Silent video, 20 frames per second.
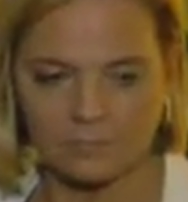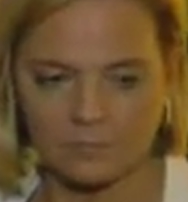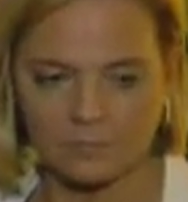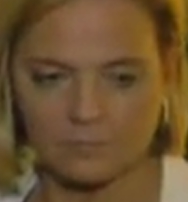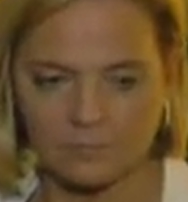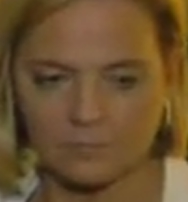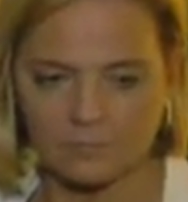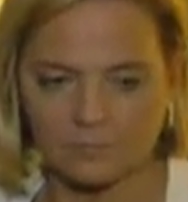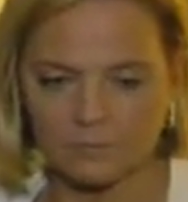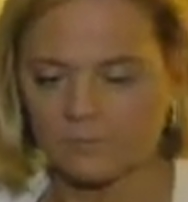
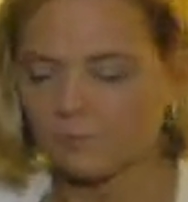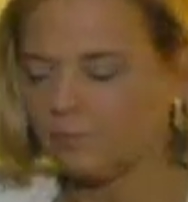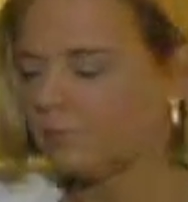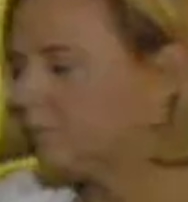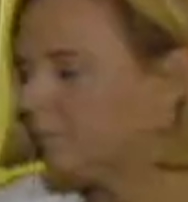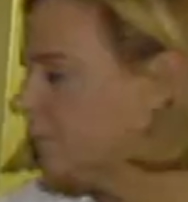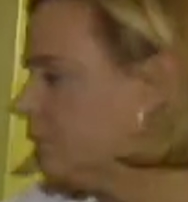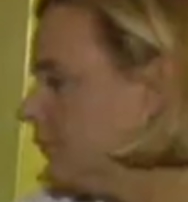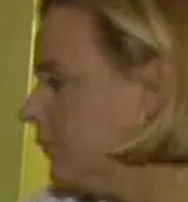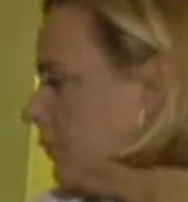In
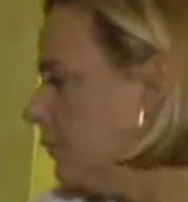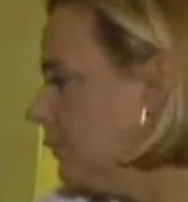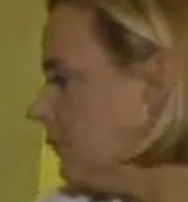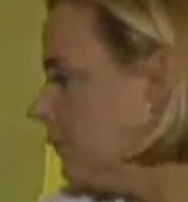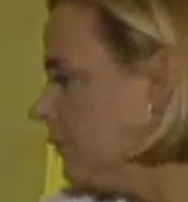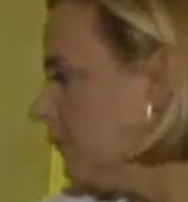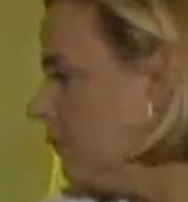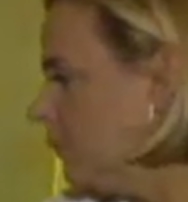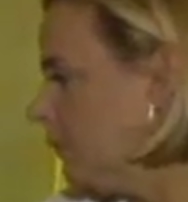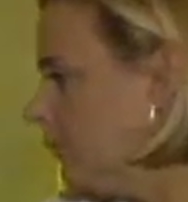Weiss's
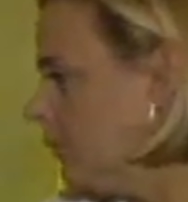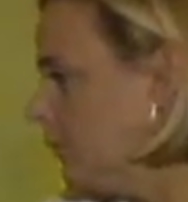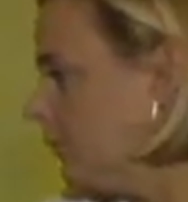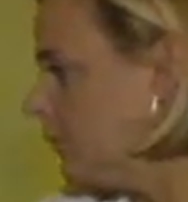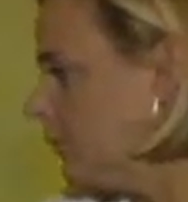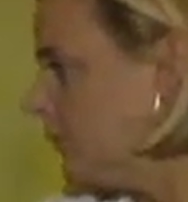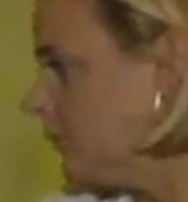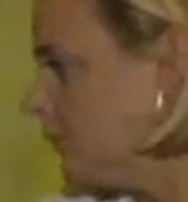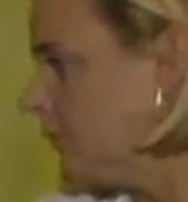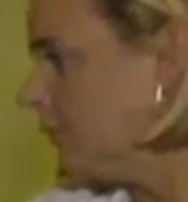case, relief
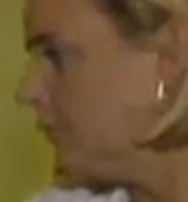came